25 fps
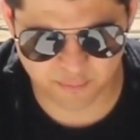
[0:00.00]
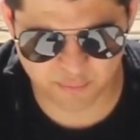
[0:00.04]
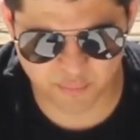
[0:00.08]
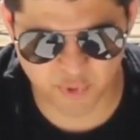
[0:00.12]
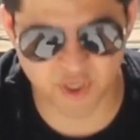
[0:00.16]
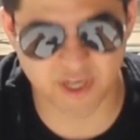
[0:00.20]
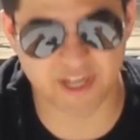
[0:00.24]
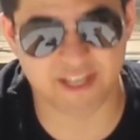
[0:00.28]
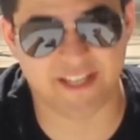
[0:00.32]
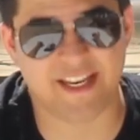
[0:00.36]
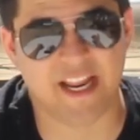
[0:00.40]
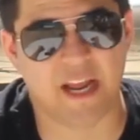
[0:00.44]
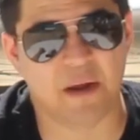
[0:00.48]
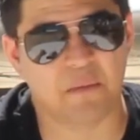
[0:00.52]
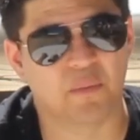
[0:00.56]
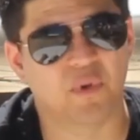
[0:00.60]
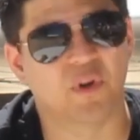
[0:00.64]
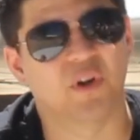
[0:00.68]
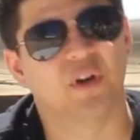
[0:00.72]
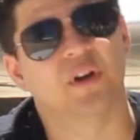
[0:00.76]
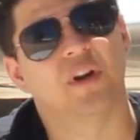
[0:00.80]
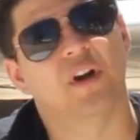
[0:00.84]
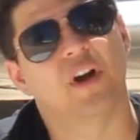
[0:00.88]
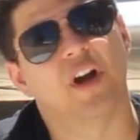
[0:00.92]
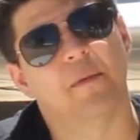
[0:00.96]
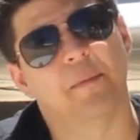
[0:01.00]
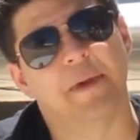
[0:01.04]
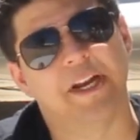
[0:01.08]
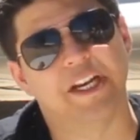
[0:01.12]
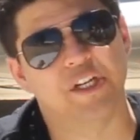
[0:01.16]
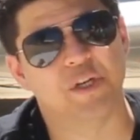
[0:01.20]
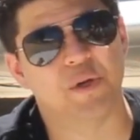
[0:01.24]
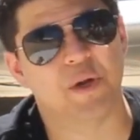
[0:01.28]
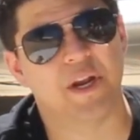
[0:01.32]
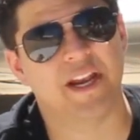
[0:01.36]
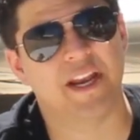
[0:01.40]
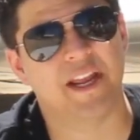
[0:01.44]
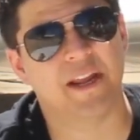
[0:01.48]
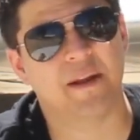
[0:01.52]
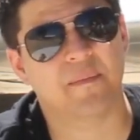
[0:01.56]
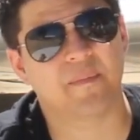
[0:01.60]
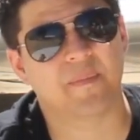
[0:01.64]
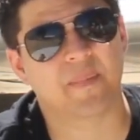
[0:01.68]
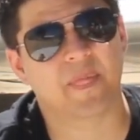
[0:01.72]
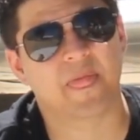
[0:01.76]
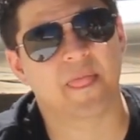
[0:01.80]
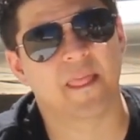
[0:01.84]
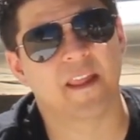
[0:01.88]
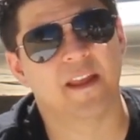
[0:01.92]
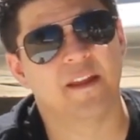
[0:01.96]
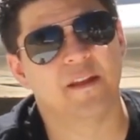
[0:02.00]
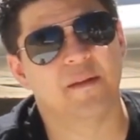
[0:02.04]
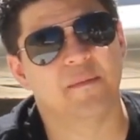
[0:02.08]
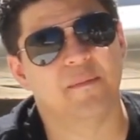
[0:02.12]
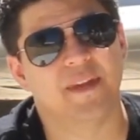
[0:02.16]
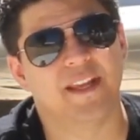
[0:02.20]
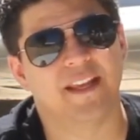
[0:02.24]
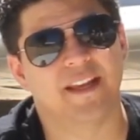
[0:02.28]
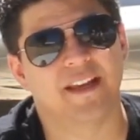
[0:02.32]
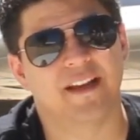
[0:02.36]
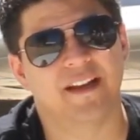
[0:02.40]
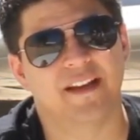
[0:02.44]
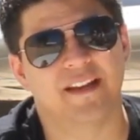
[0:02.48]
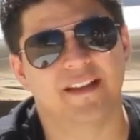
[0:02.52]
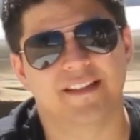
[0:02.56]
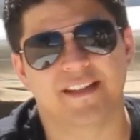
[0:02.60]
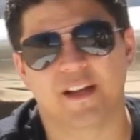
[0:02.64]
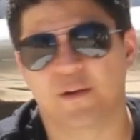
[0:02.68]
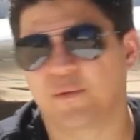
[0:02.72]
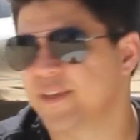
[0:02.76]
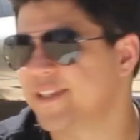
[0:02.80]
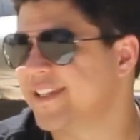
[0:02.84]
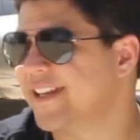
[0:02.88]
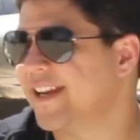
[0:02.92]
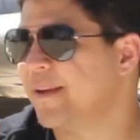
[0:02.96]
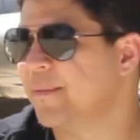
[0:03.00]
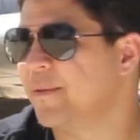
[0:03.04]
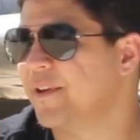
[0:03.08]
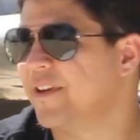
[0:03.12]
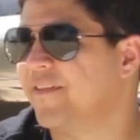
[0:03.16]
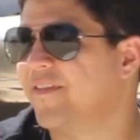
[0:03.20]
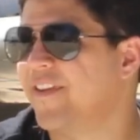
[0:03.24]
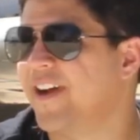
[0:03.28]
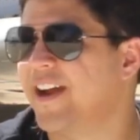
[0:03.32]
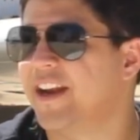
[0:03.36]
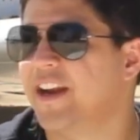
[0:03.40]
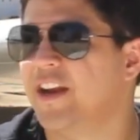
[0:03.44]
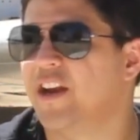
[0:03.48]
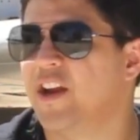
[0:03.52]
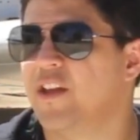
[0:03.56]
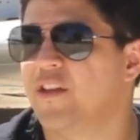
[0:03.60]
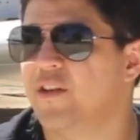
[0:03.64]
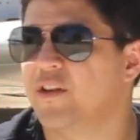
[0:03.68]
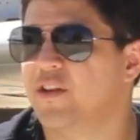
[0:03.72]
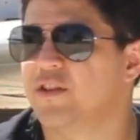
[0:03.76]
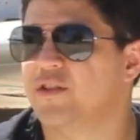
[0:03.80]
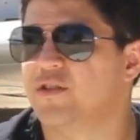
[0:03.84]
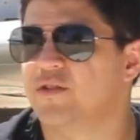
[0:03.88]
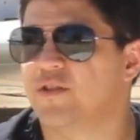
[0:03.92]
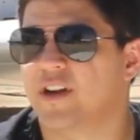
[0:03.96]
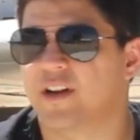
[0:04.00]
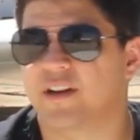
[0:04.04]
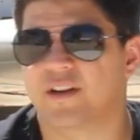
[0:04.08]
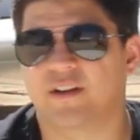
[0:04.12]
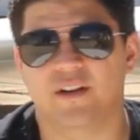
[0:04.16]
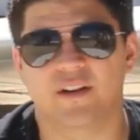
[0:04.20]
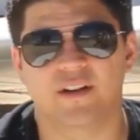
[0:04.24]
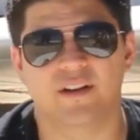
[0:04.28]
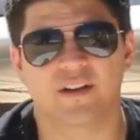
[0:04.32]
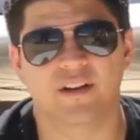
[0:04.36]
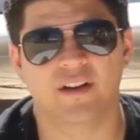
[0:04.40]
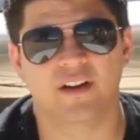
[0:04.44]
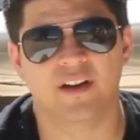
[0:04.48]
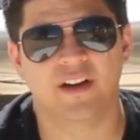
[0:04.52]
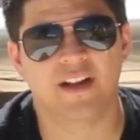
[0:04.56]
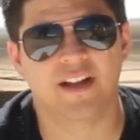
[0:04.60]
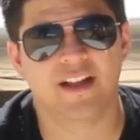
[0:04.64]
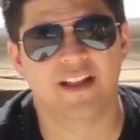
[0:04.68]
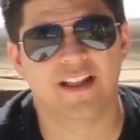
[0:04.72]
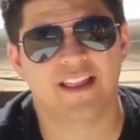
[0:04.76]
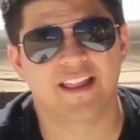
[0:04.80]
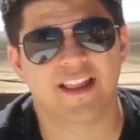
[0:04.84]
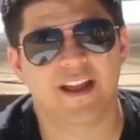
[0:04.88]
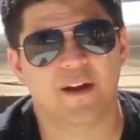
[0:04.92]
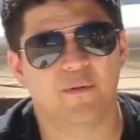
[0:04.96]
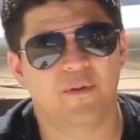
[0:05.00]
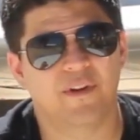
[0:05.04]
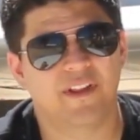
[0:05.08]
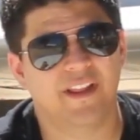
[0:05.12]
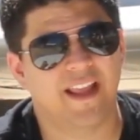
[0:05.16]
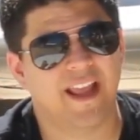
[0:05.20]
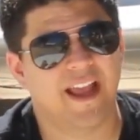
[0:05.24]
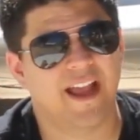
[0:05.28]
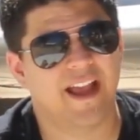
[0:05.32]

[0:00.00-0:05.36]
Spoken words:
put a damper on my training because I wasn't able to find another instructor that really